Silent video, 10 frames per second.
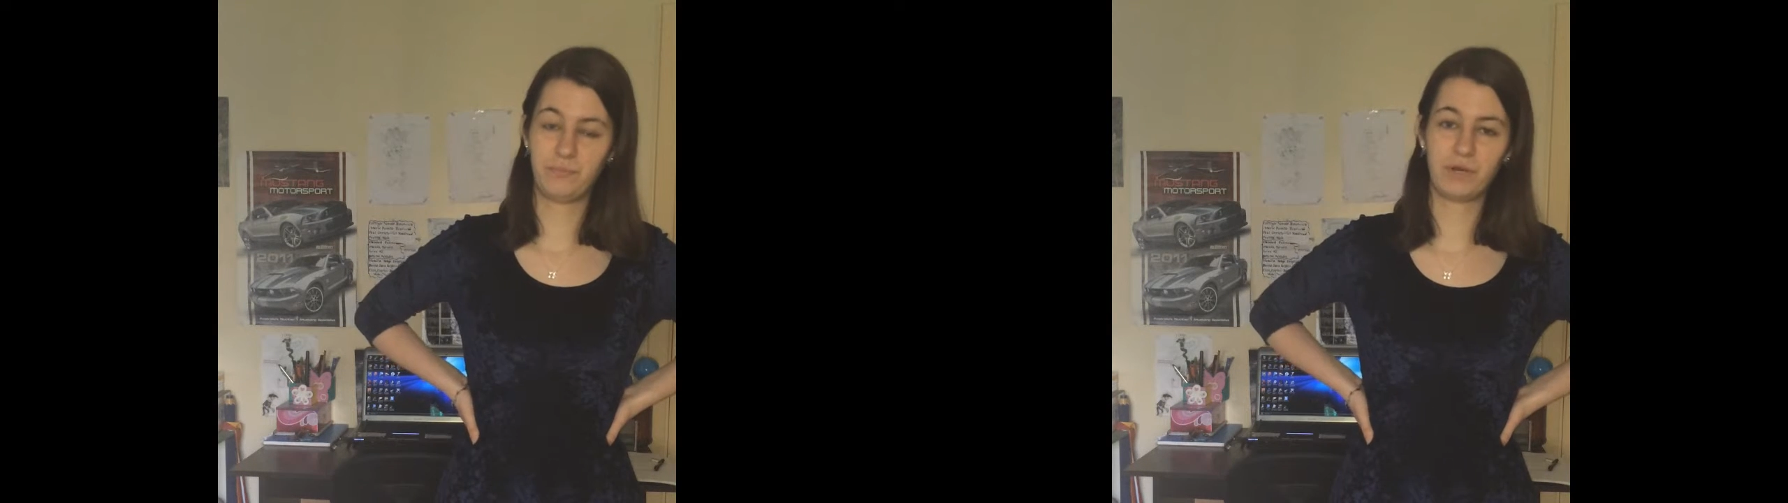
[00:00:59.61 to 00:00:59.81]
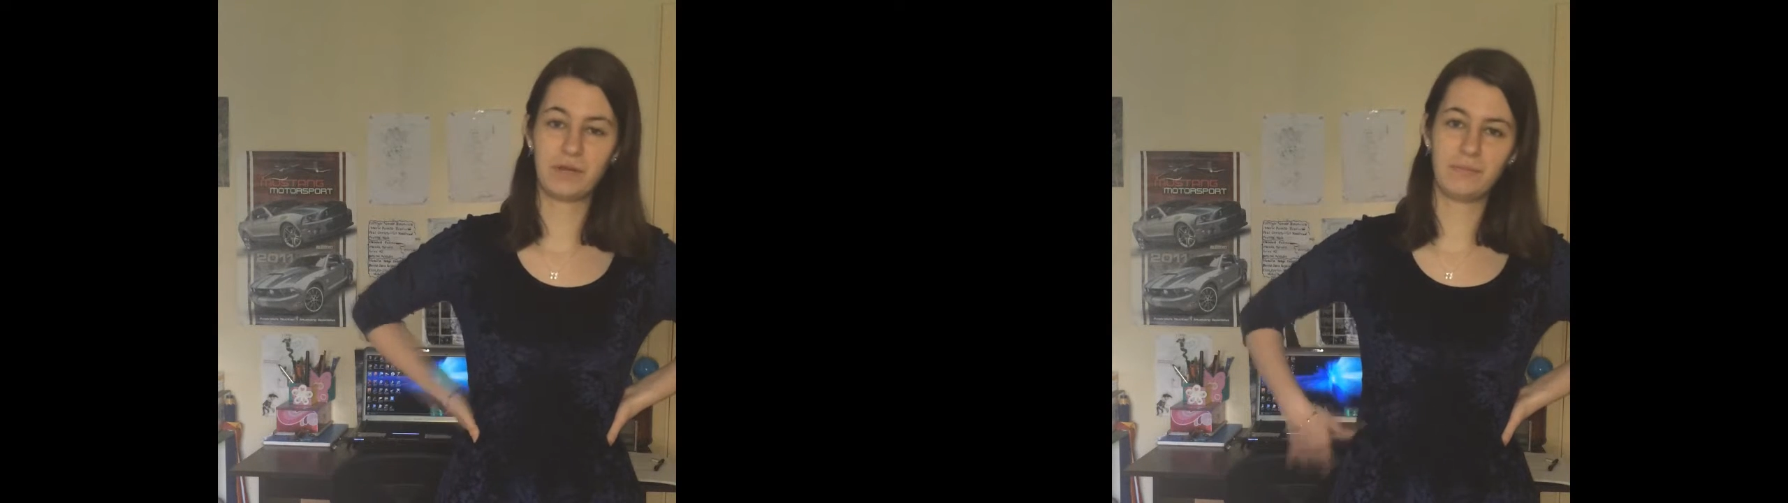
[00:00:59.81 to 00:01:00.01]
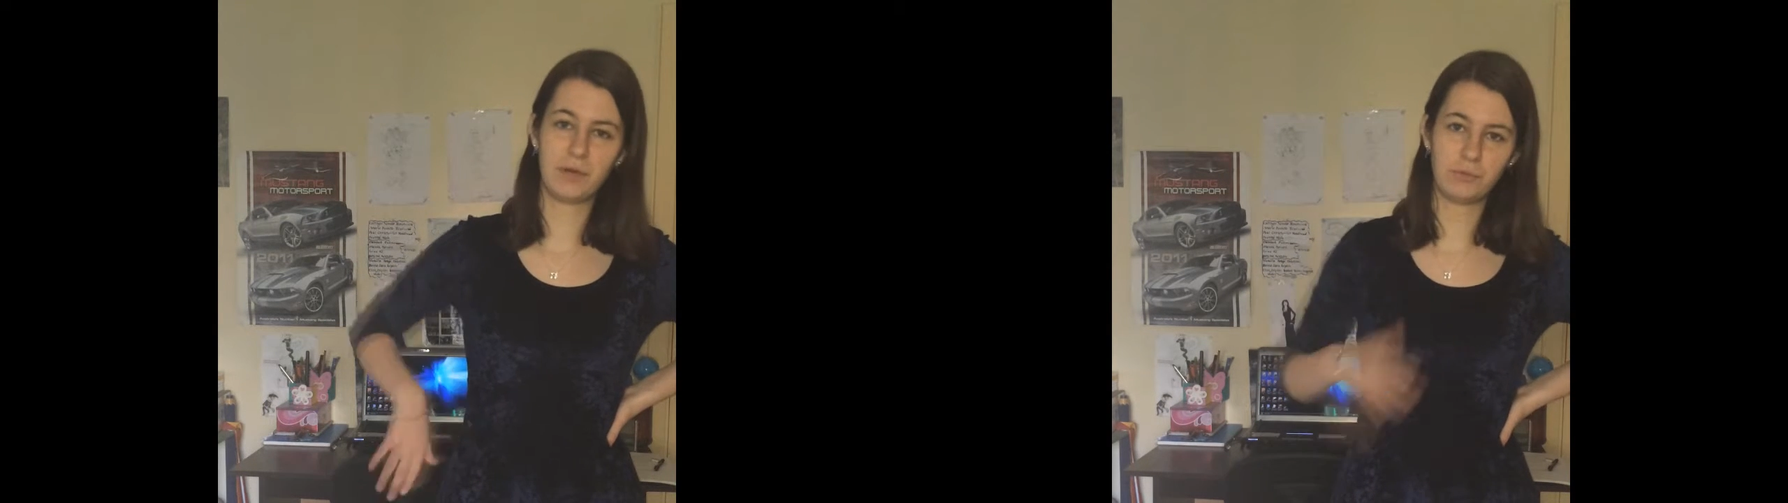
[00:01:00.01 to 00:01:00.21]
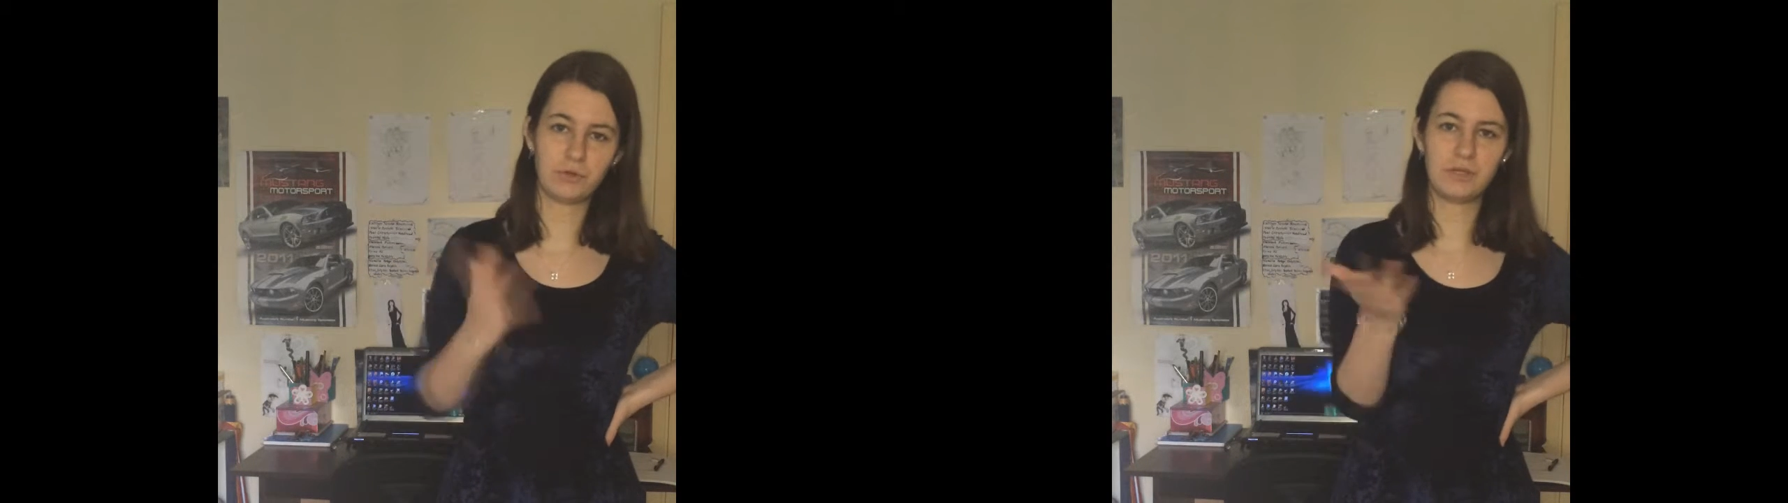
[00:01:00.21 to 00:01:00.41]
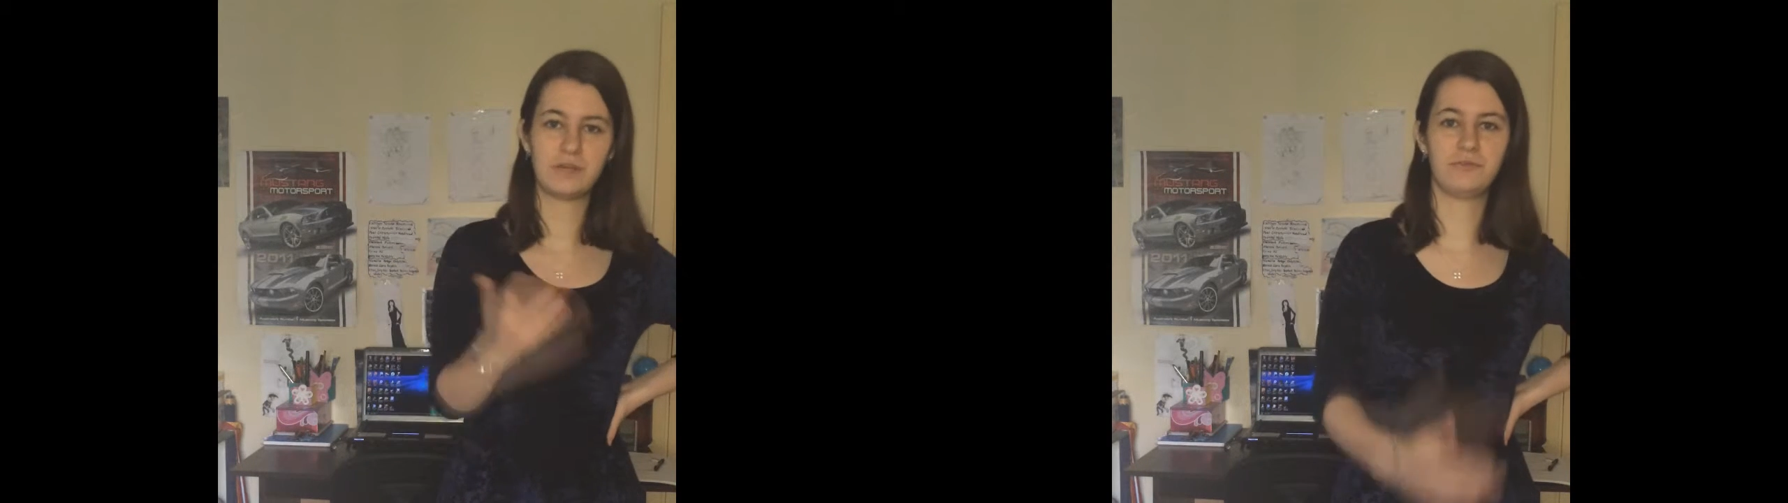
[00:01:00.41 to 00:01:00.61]
But I'm
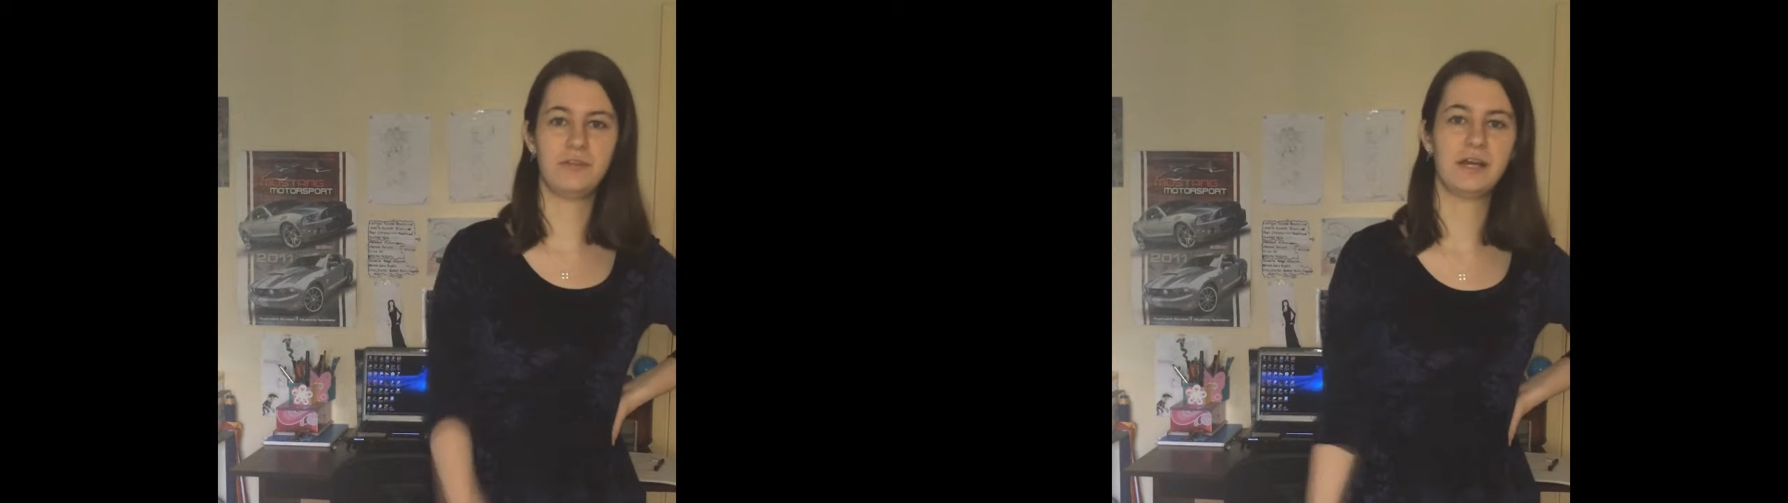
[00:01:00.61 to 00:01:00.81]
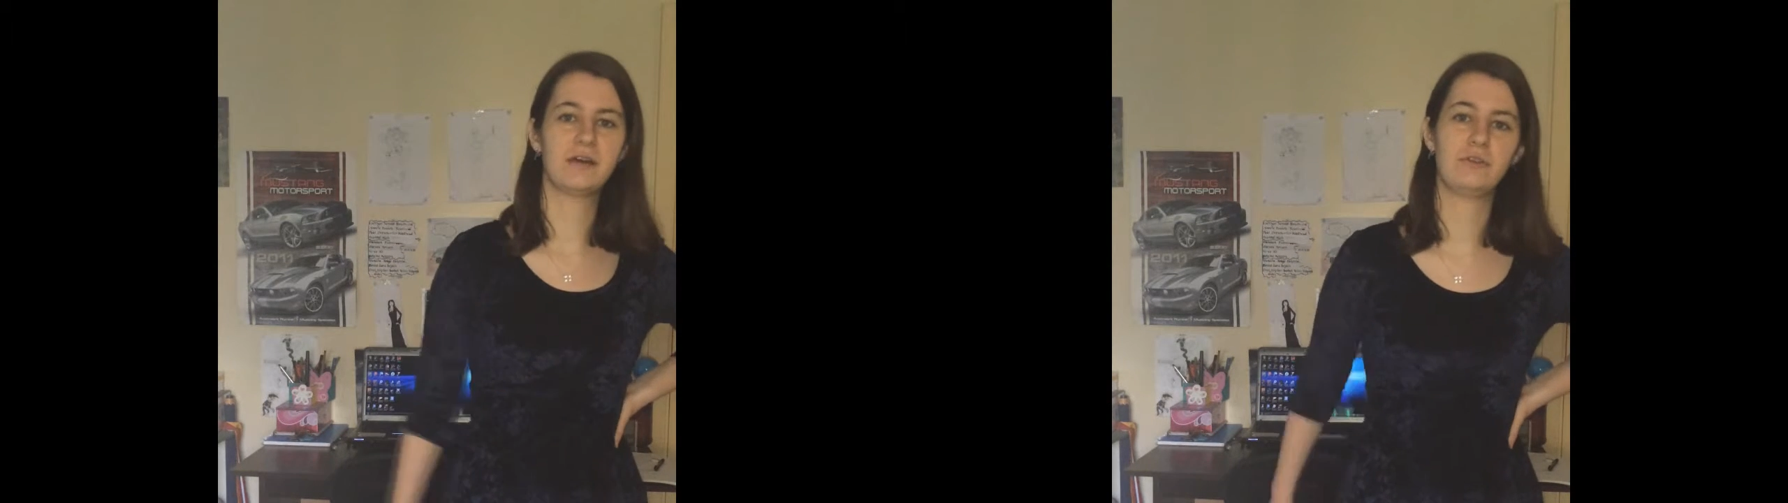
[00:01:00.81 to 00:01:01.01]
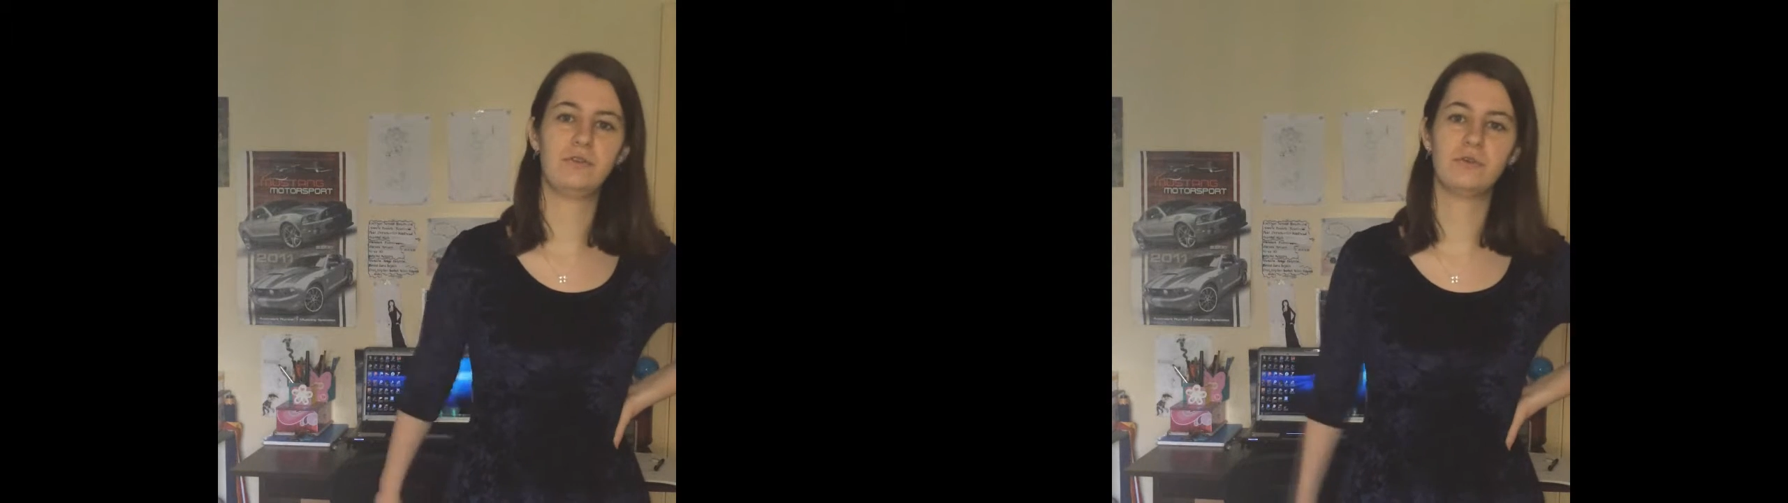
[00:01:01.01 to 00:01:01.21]
good enough now to